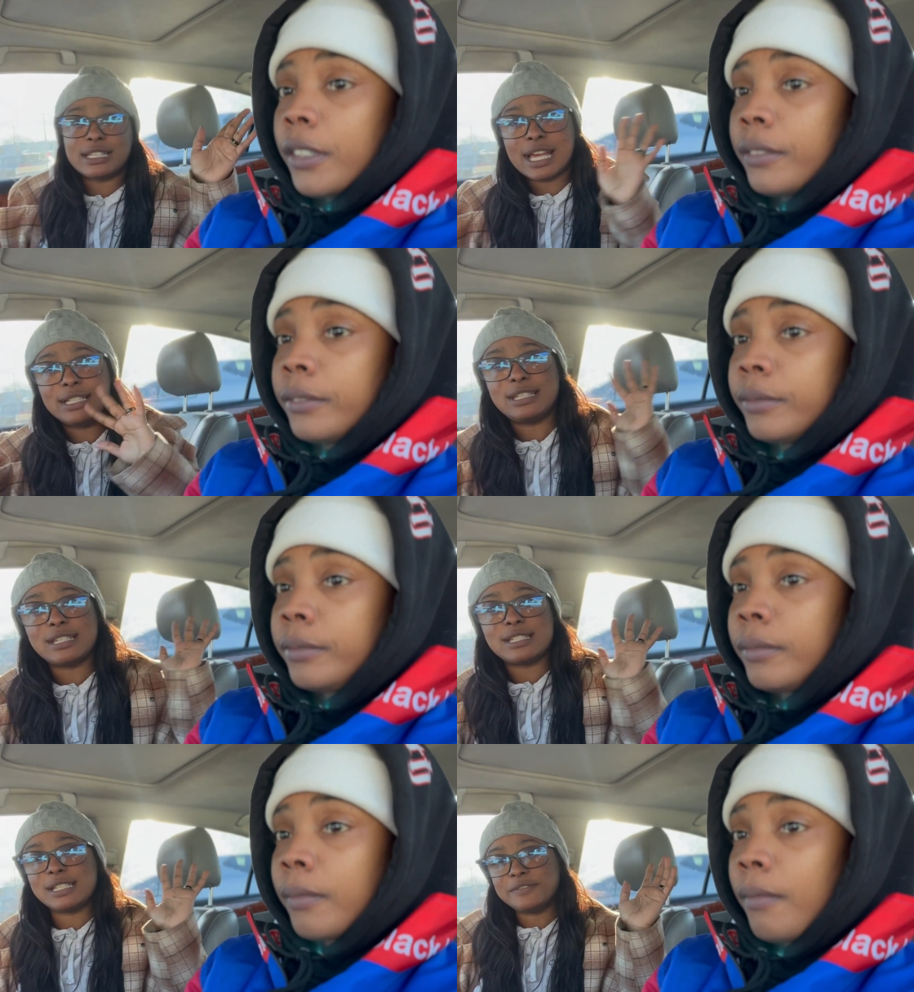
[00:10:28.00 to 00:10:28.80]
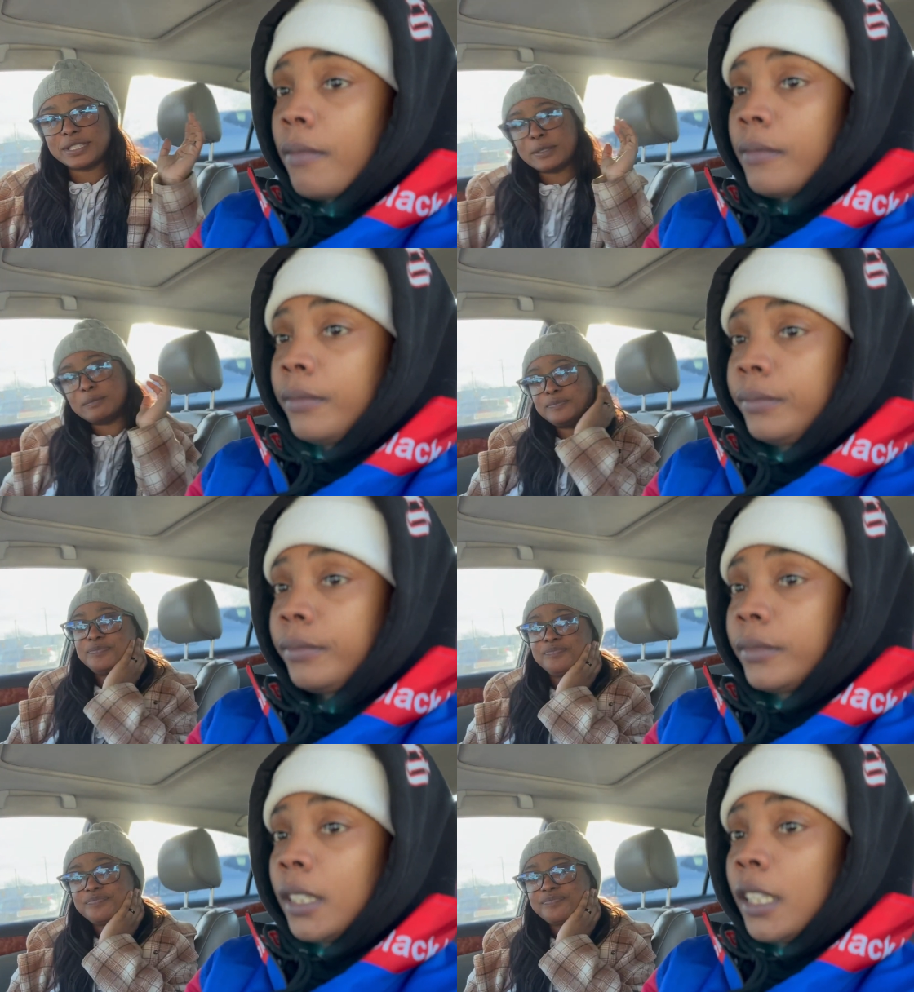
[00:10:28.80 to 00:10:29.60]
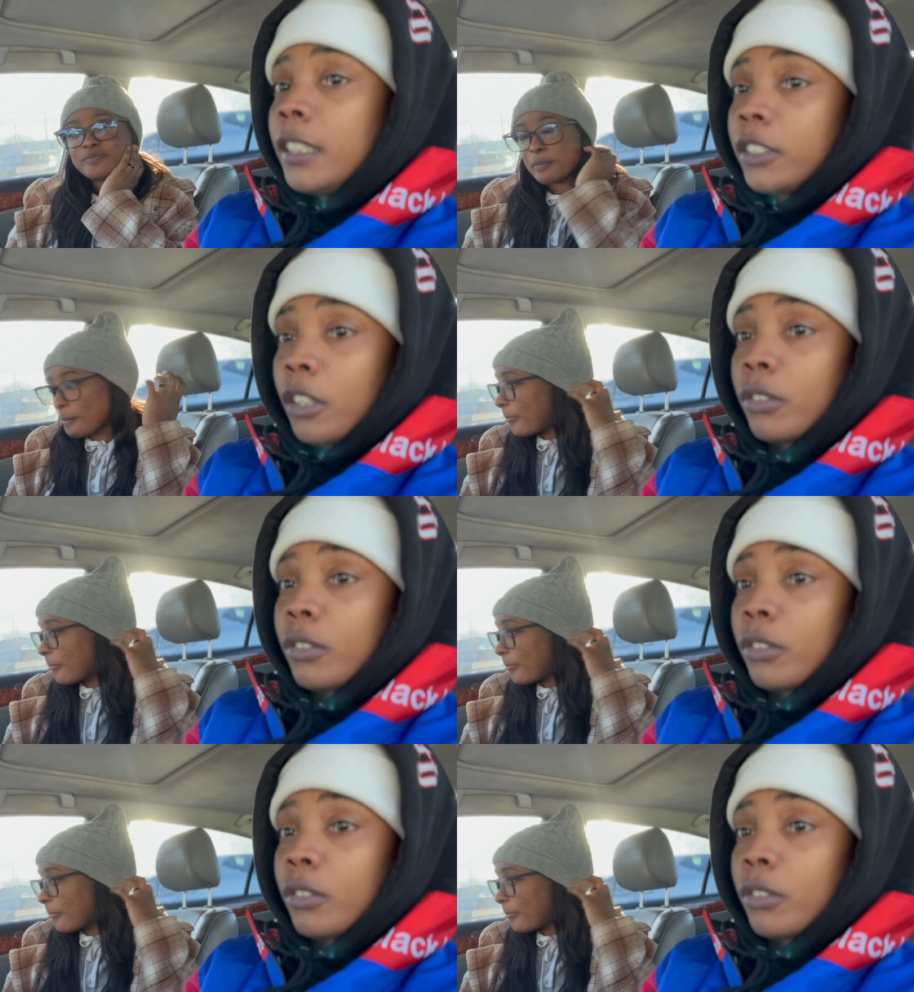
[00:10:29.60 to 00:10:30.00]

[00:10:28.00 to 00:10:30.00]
Speaker 1: the ideas and everything. So